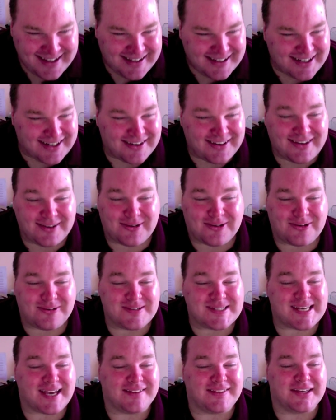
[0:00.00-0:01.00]
You know, you
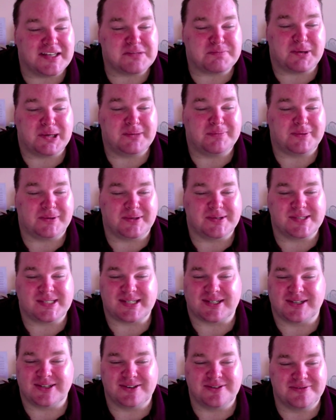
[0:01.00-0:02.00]
always get these people who
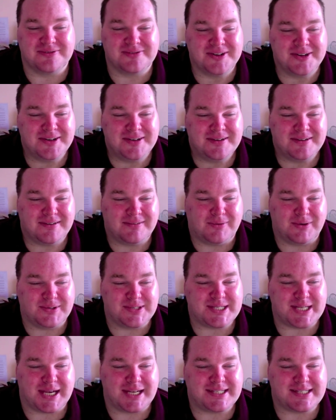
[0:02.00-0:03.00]
sort of will
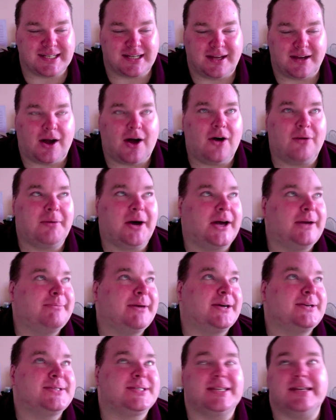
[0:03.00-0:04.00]
say sort of like, oh, my
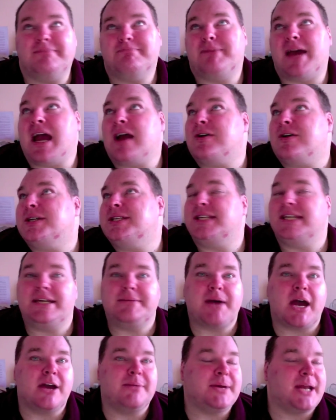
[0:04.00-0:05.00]
most embarrassing
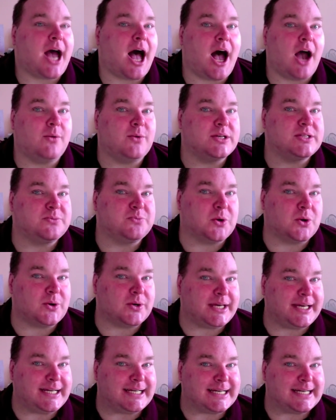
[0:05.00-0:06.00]
moment, I was
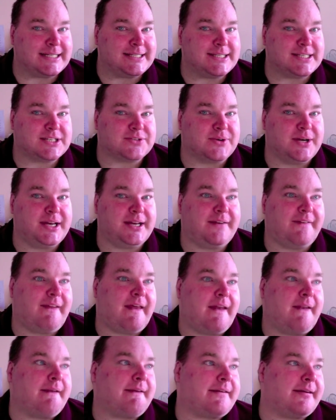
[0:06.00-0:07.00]
walking down the street and
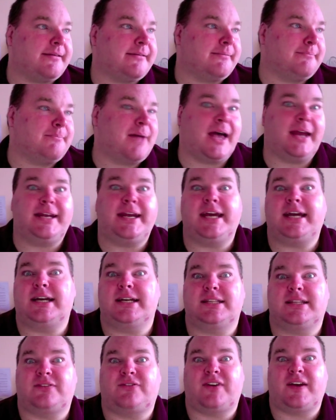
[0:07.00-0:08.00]
then my
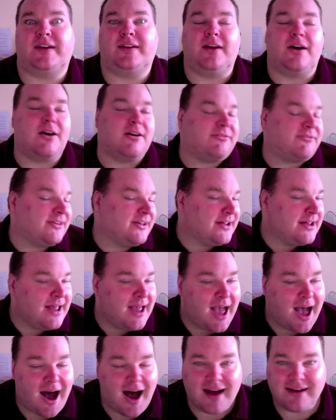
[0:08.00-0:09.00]
knickers fell off.
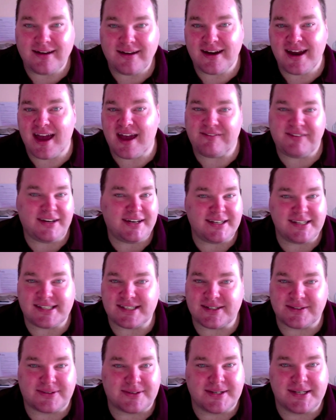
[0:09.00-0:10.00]
I don't have any
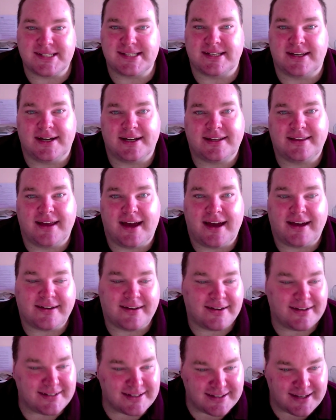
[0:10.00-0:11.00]
stories like that.
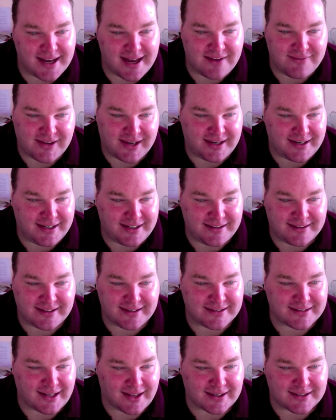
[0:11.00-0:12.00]
I don't have
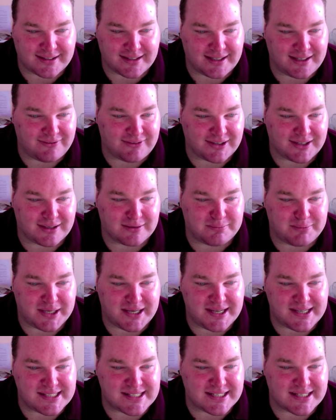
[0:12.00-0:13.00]
anything like that even
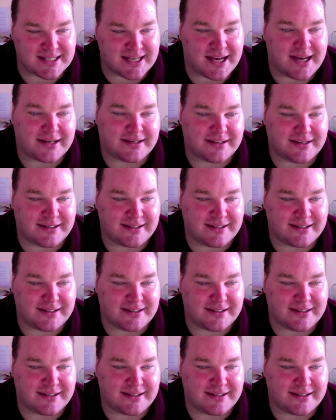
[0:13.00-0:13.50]
compares to that.